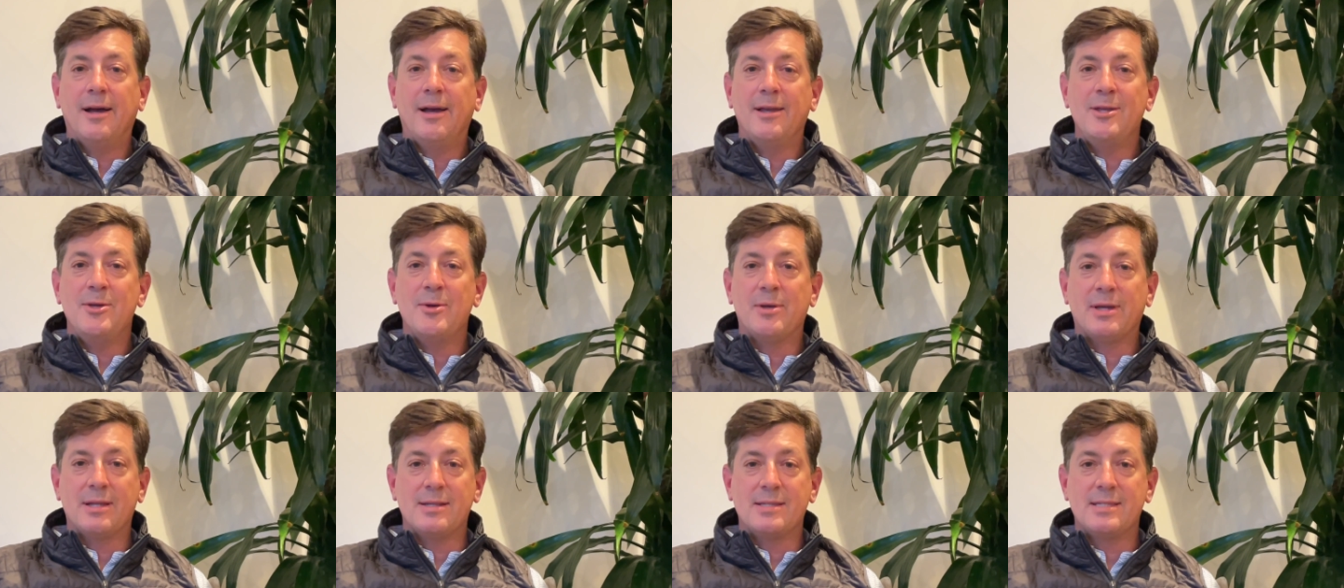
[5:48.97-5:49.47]

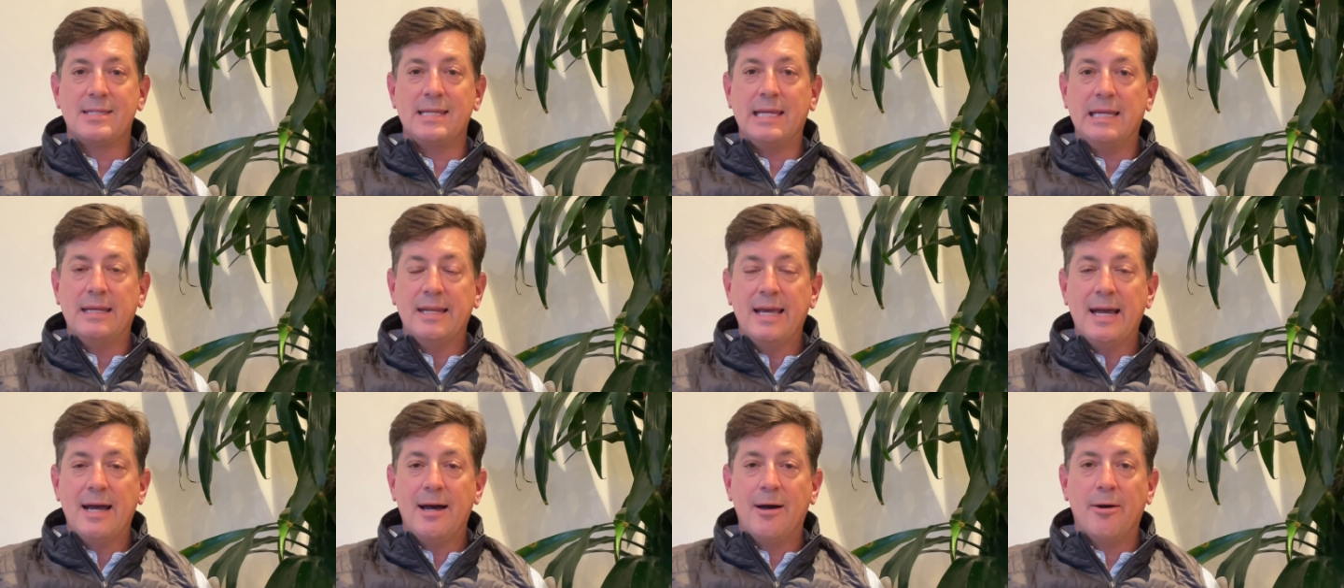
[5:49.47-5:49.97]
you can see
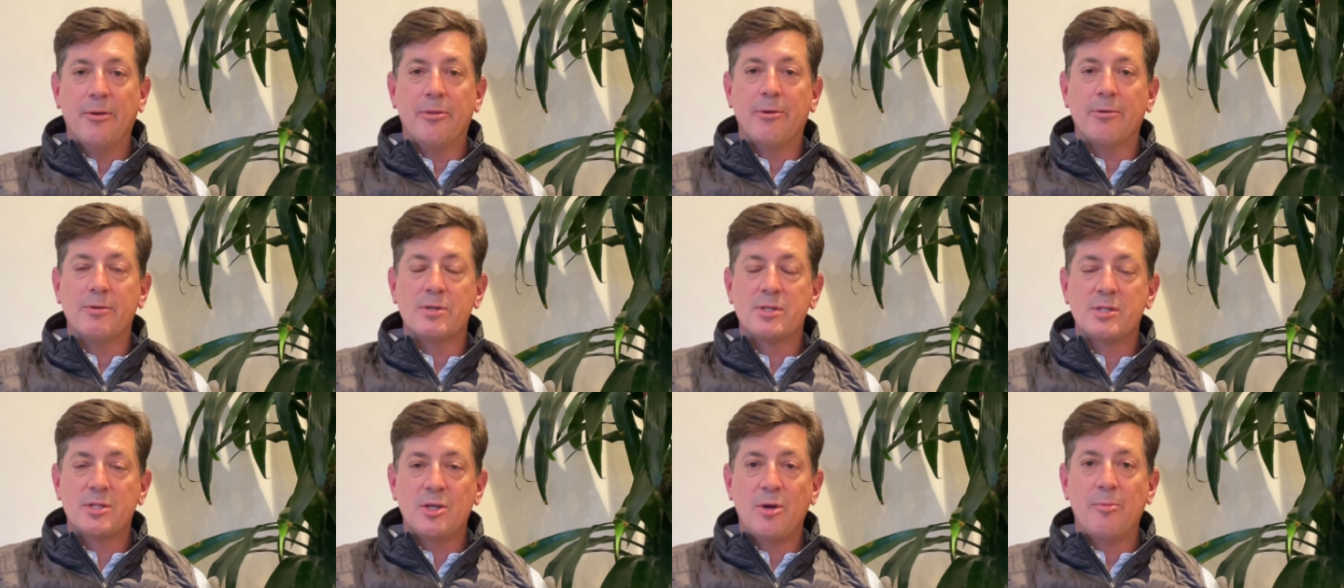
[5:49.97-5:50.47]
now,
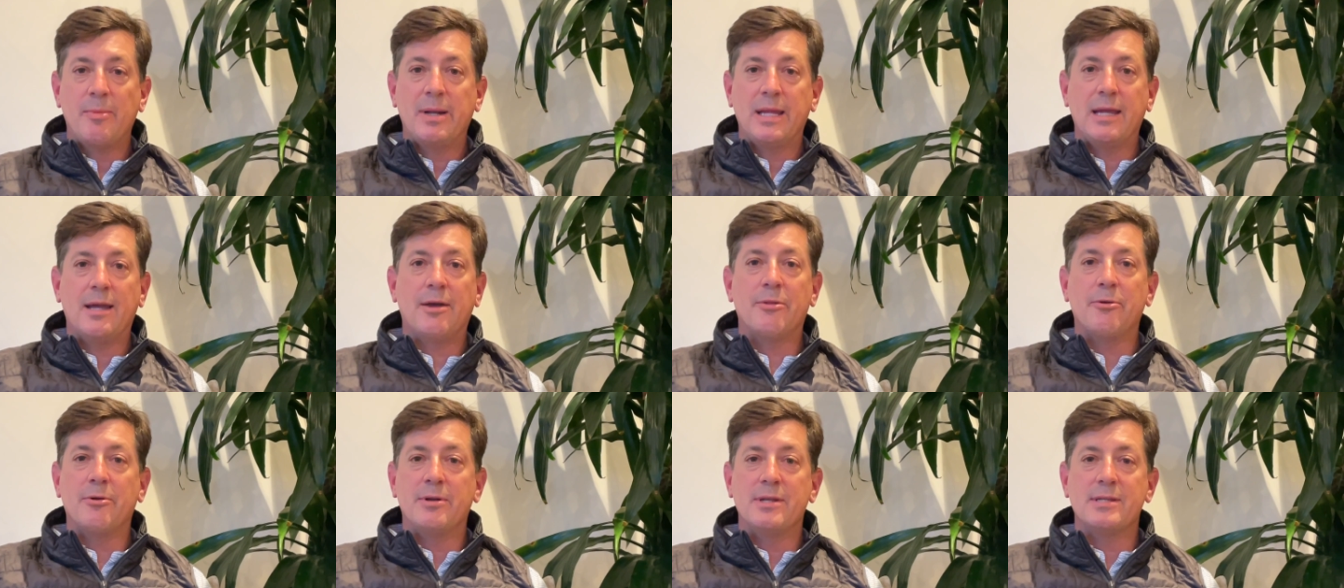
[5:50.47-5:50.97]
there's so many
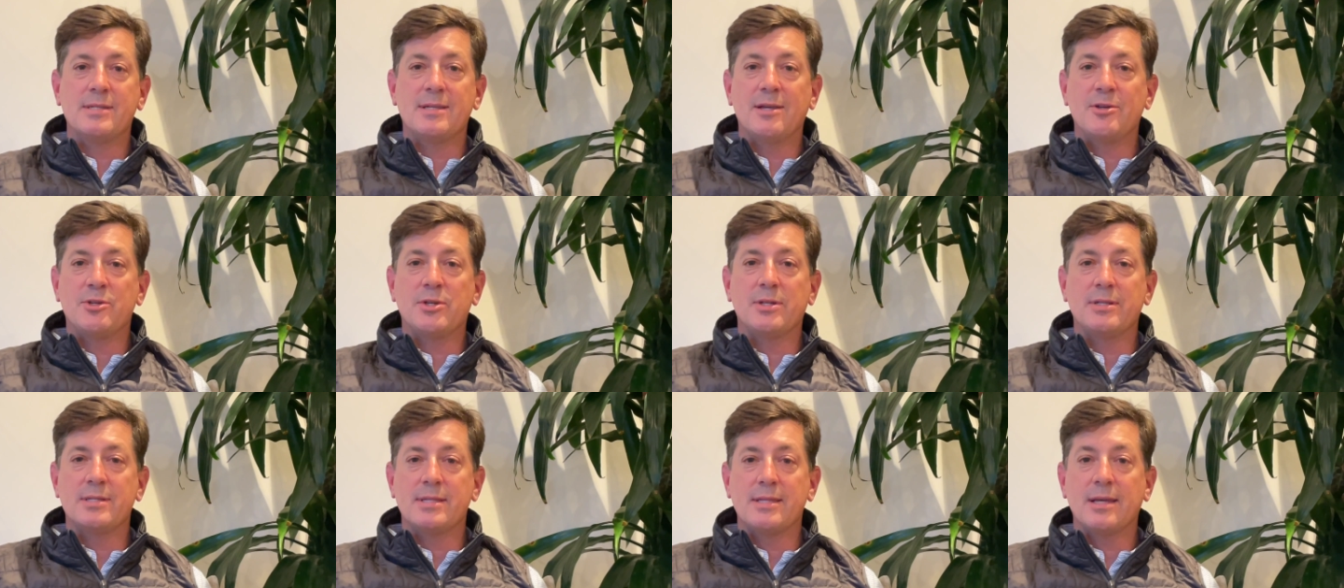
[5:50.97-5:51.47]
other
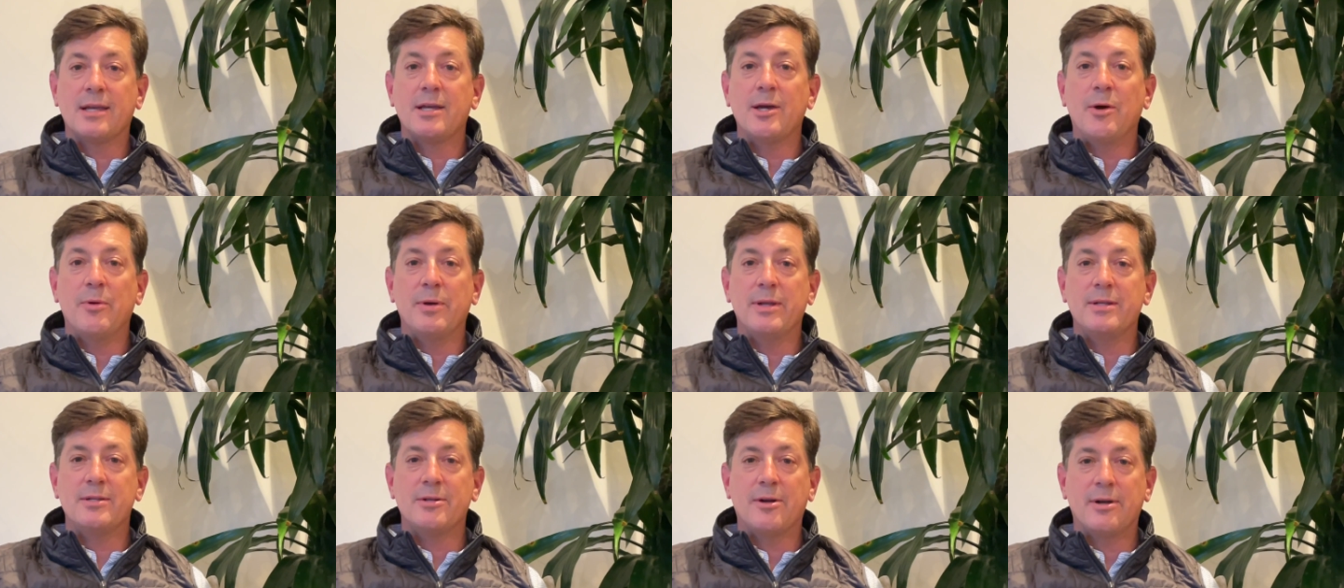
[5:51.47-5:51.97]
decisions that go
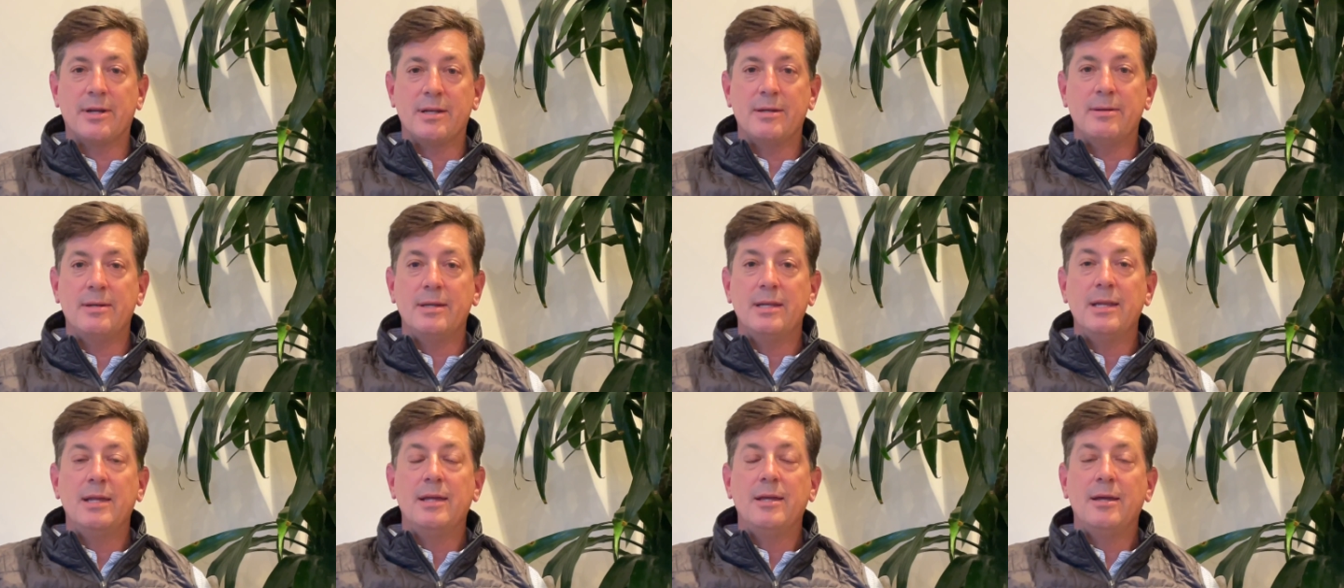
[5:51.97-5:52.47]
into
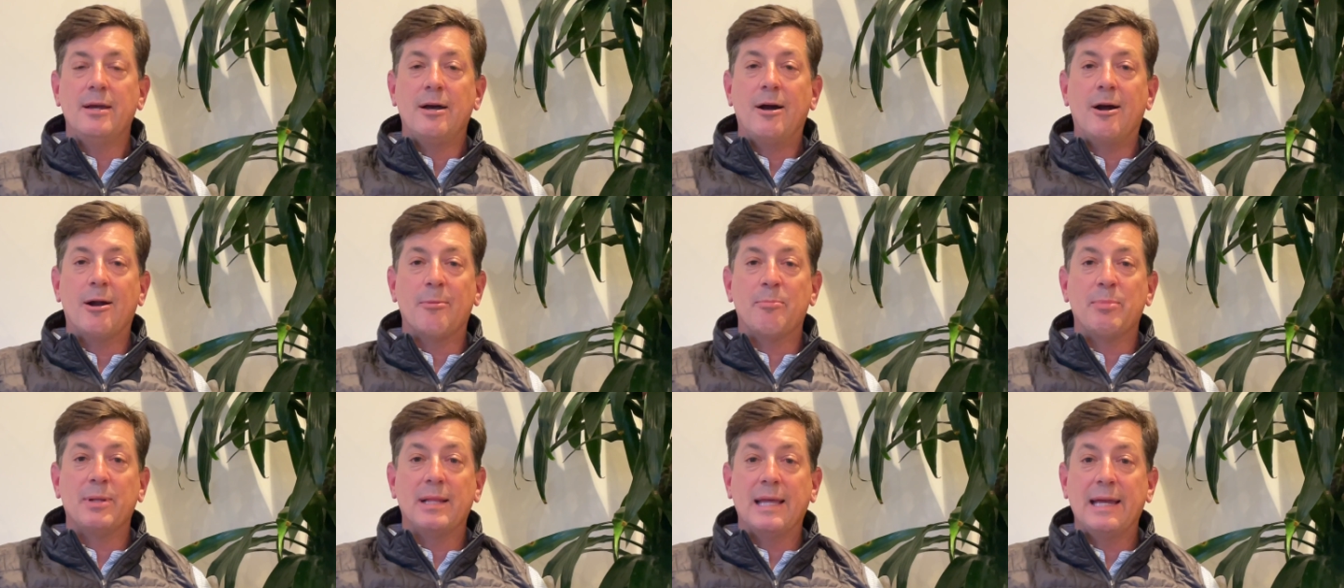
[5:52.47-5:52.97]

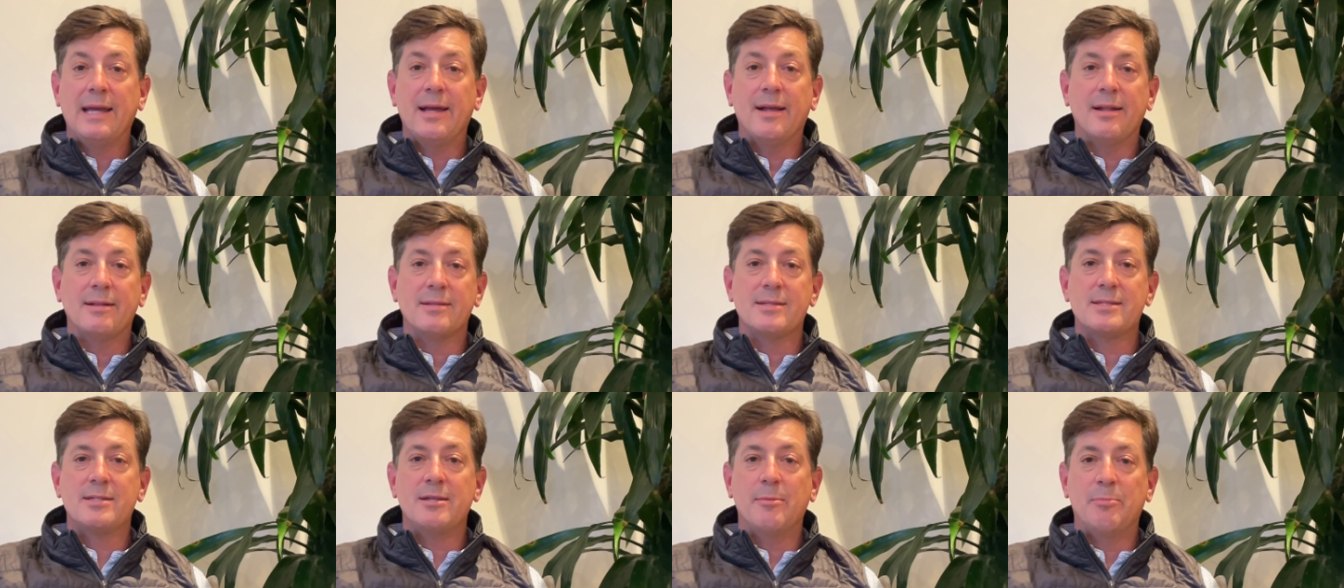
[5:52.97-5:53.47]
our
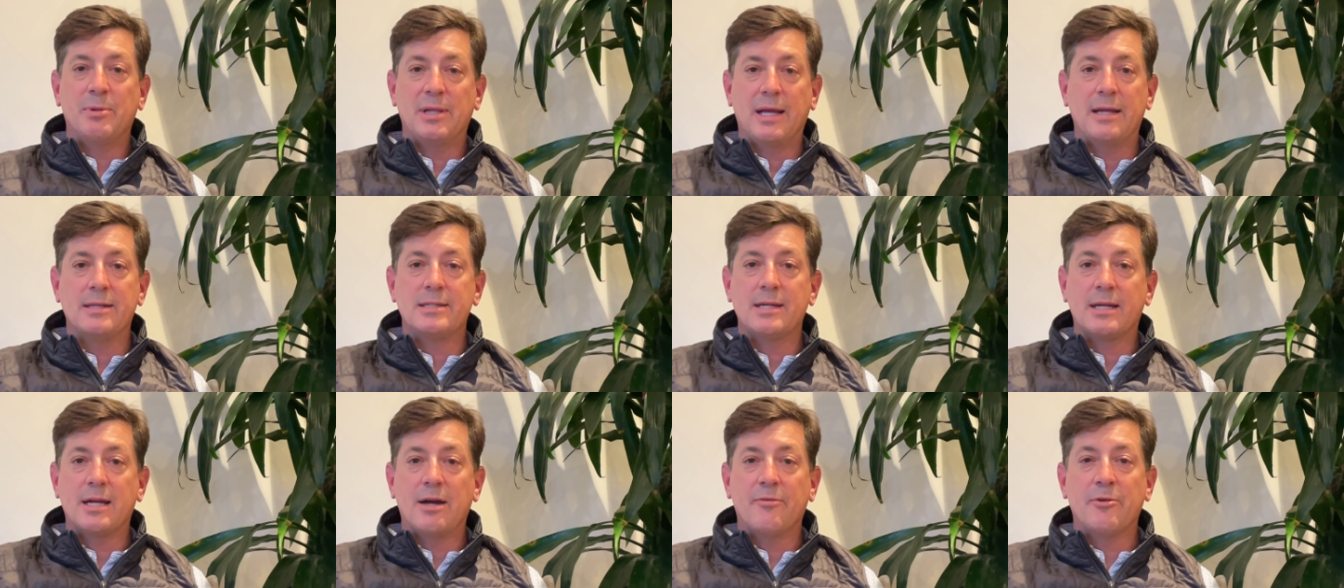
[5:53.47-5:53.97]
plans to
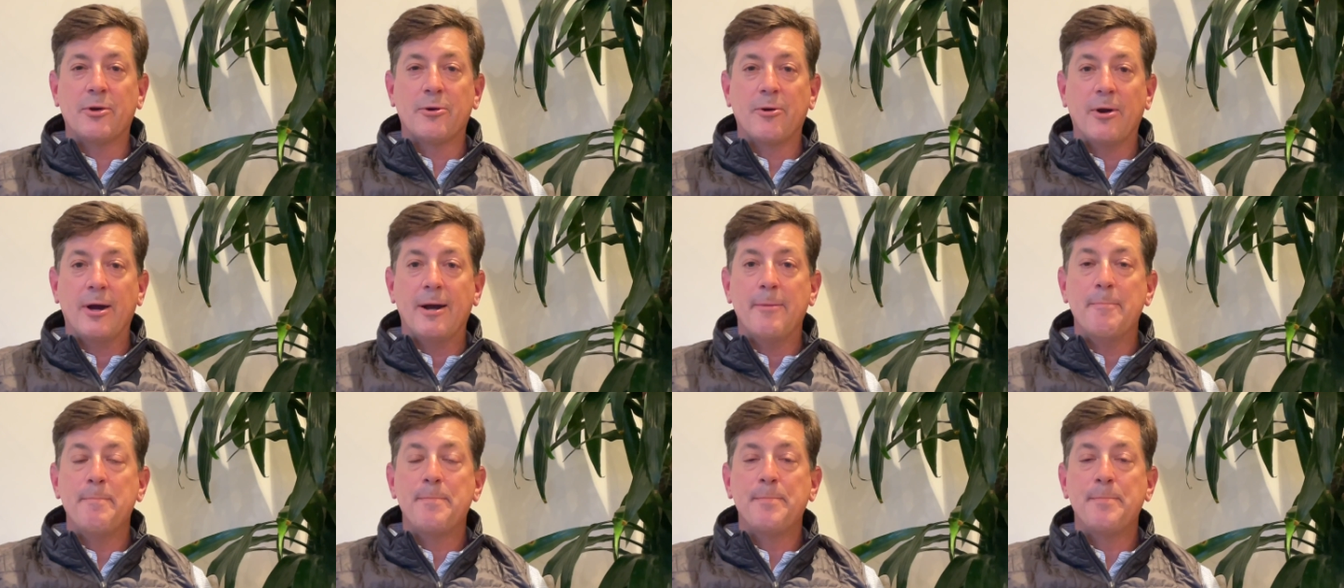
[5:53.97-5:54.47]
plant a cover crop.